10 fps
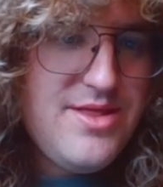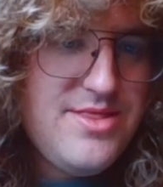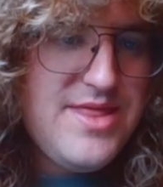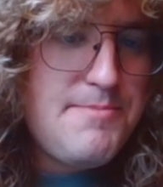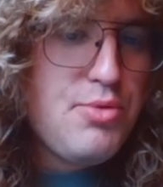
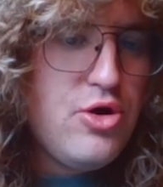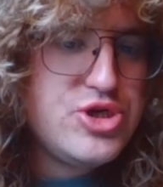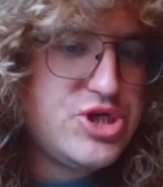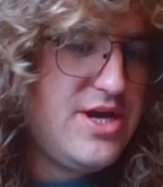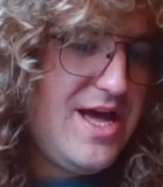They
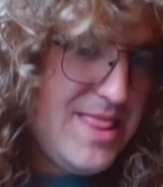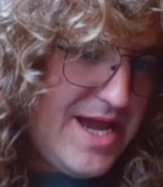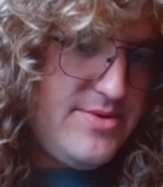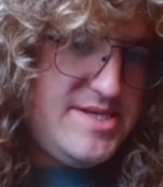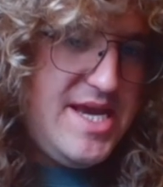push, like
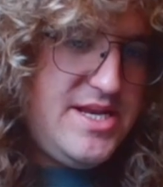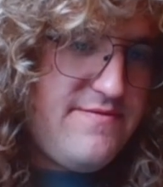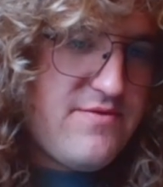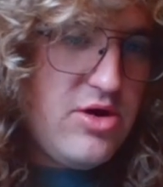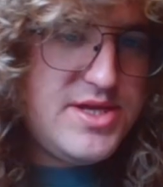we said,
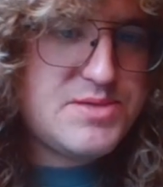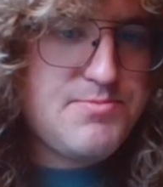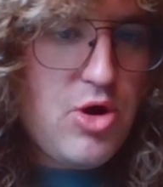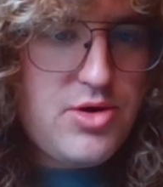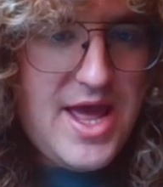you've got this
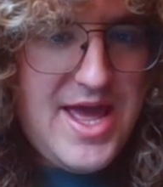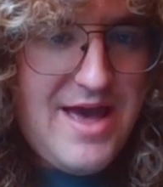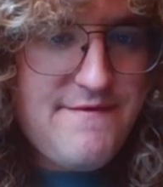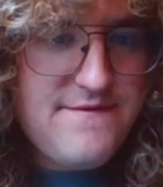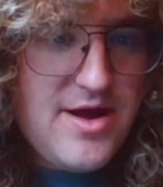spot on
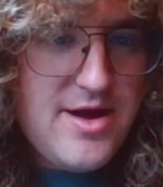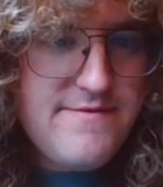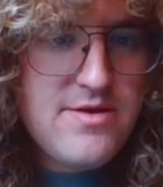f5.